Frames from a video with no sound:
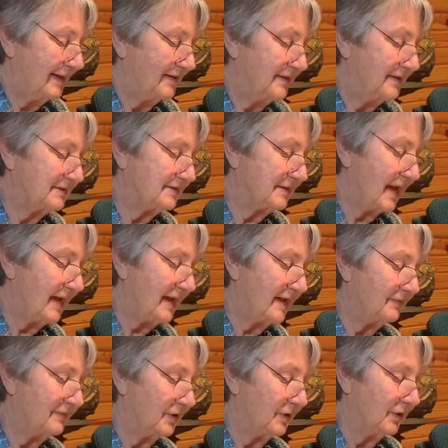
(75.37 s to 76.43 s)
This I
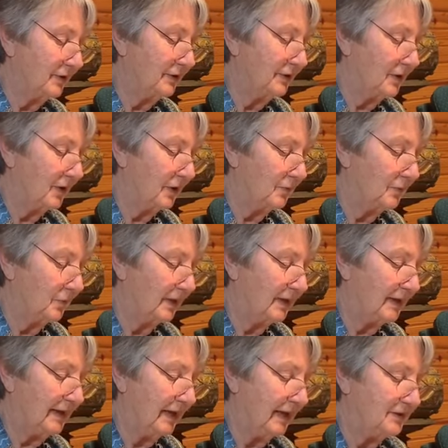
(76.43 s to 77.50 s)
have heard on one
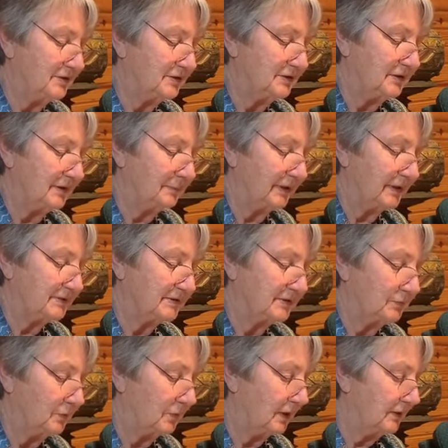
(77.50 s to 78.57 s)
occasion the
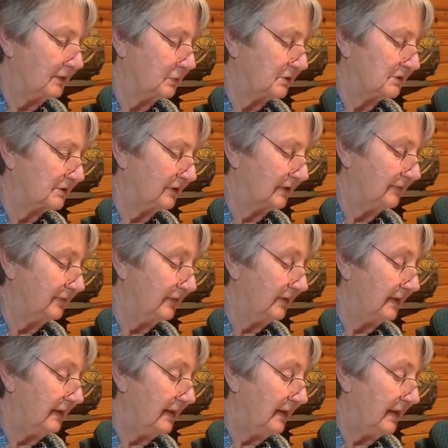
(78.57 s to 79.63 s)
Blessed One was
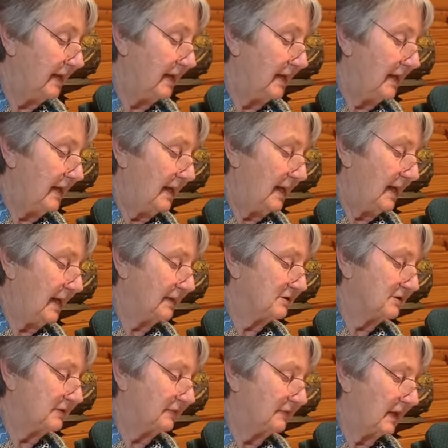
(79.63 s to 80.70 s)
living at
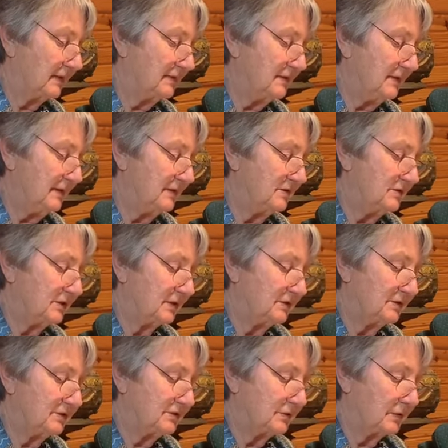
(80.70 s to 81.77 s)
Savatthi in
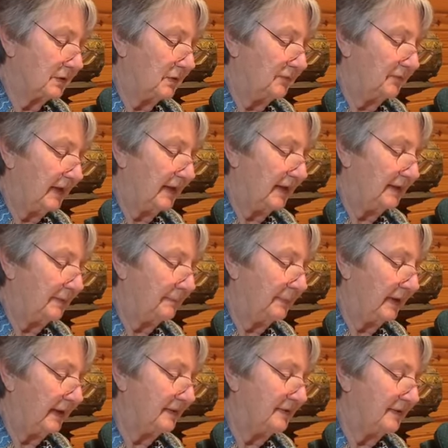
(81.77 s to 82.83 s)
Jeta's Grove,
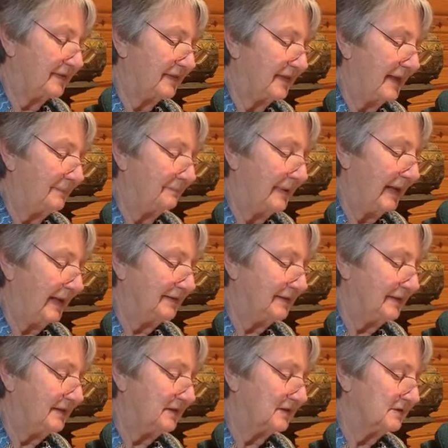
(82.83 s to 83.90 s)

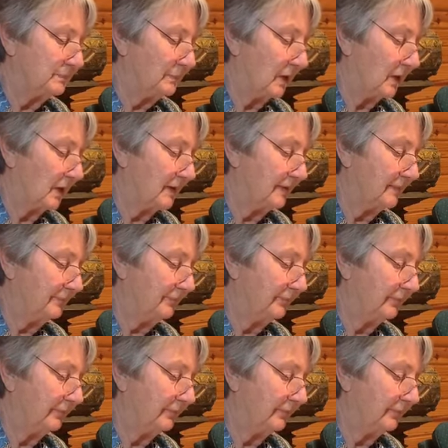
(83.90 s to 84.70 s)
Anathapindika's Park.